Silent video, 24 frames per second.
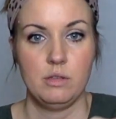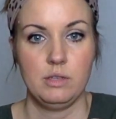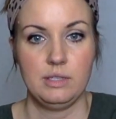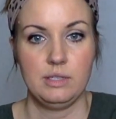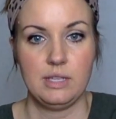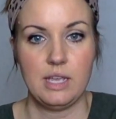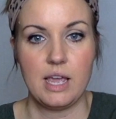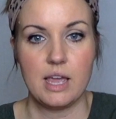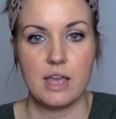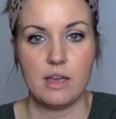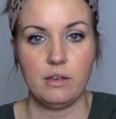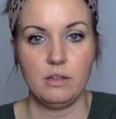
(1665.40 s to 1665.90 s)

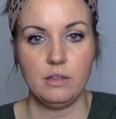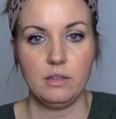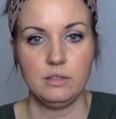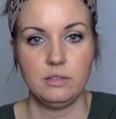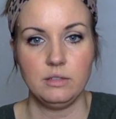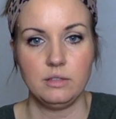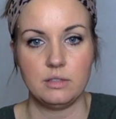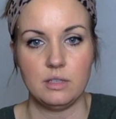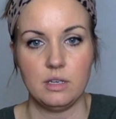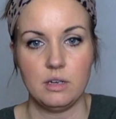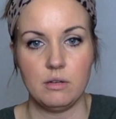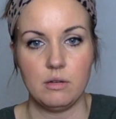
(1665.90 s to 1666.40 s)
sale,
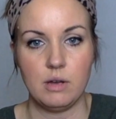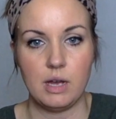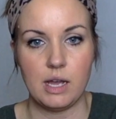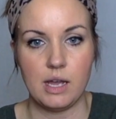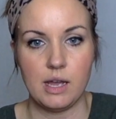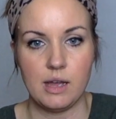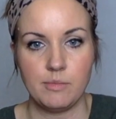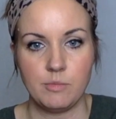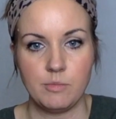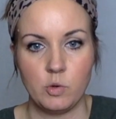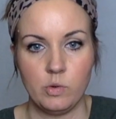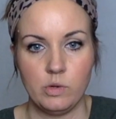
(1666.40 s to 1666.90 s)
so
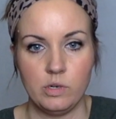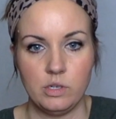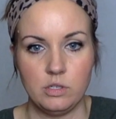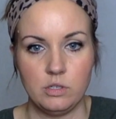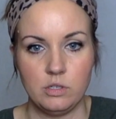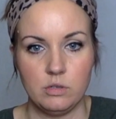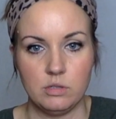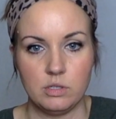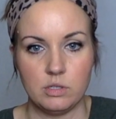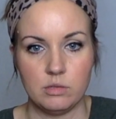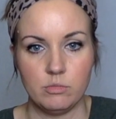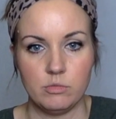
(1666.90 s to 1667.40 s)
I'm going to
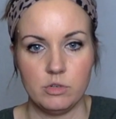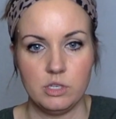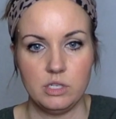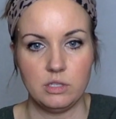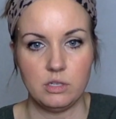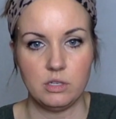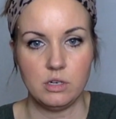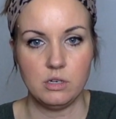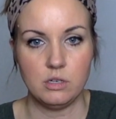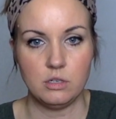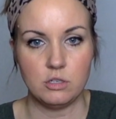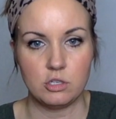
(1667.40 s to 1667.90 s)
do some
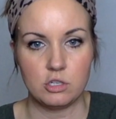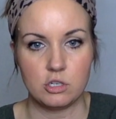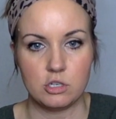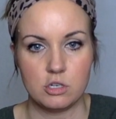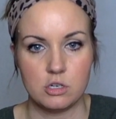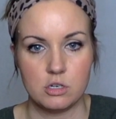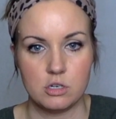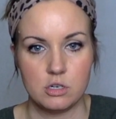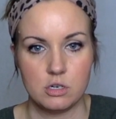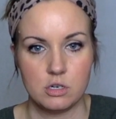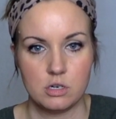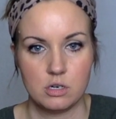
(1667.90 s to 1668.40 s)
research.
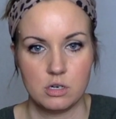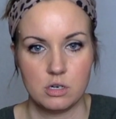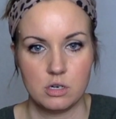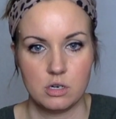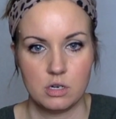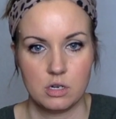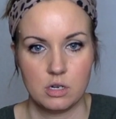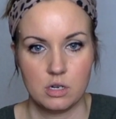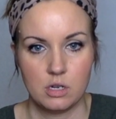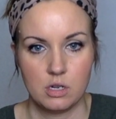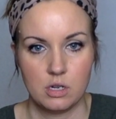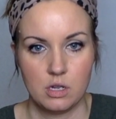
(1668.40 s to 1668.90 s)

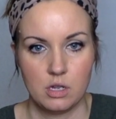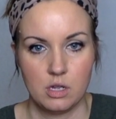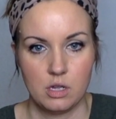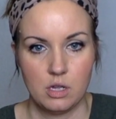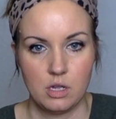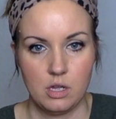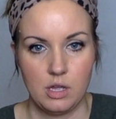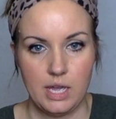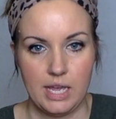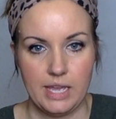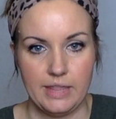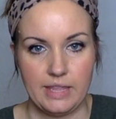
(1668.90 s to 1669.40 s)

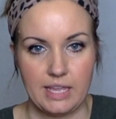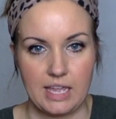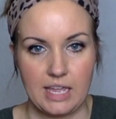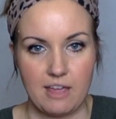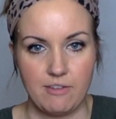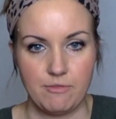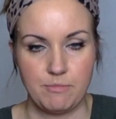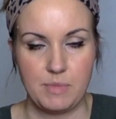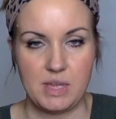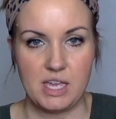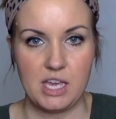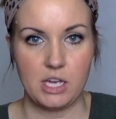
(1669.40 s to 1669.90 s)
And they
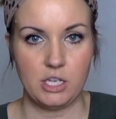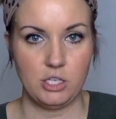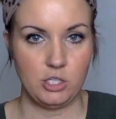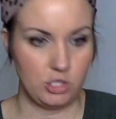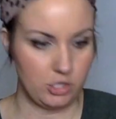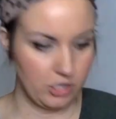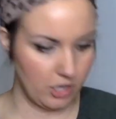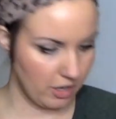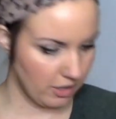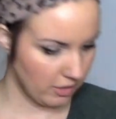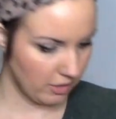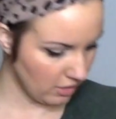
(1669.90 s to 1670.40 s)
gave me a
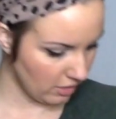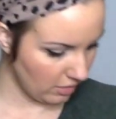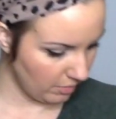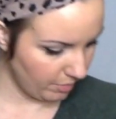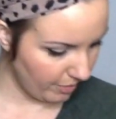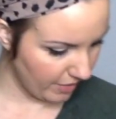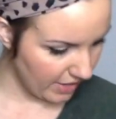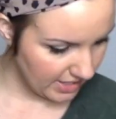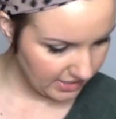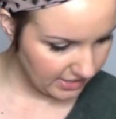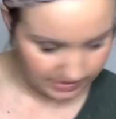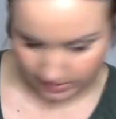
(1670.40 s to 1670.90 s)
darn good
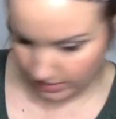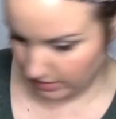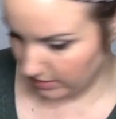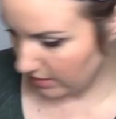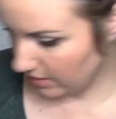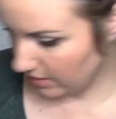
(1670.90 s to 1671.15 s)
price on